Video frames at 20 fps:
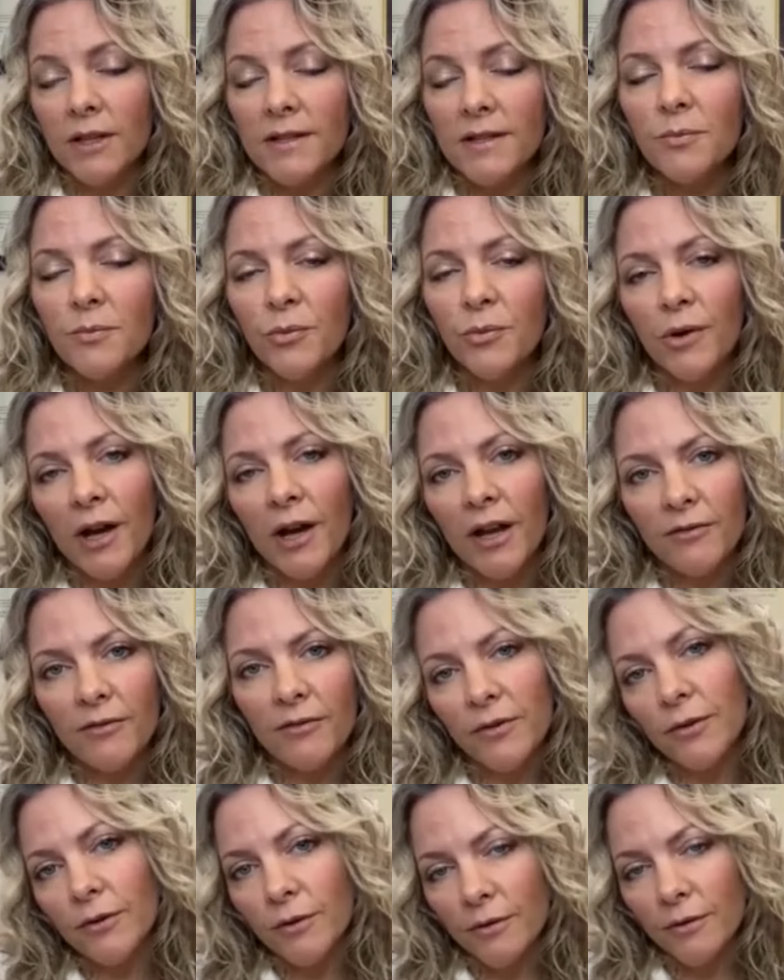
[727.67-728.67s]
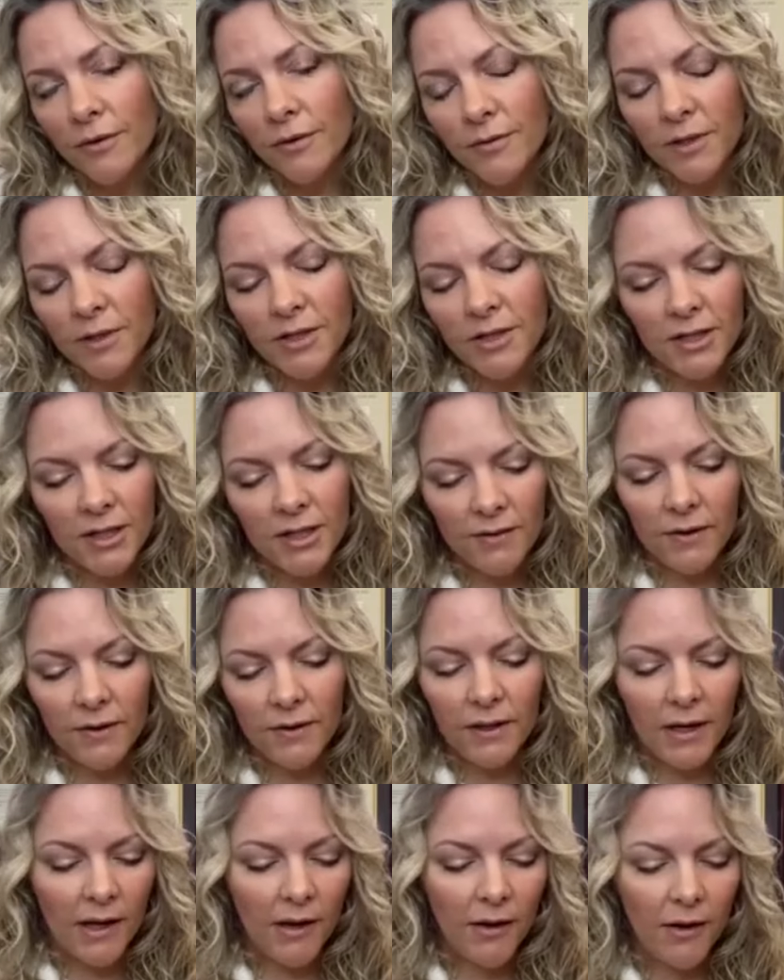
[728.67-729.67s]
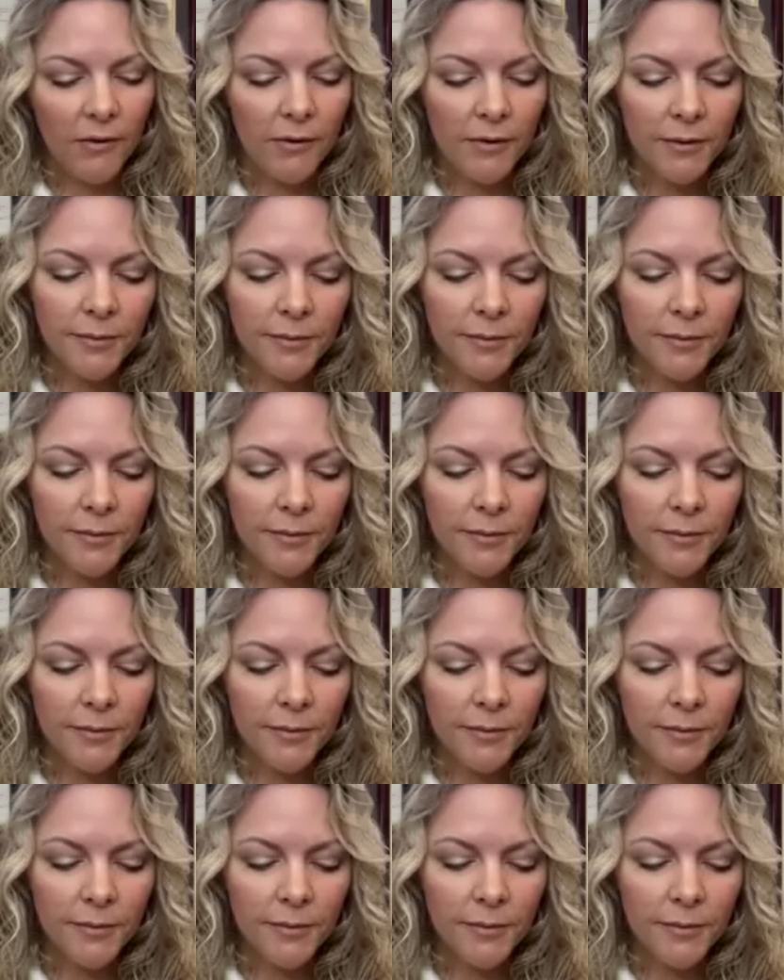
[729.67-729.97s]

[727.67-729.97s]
sprayed foods, which even now,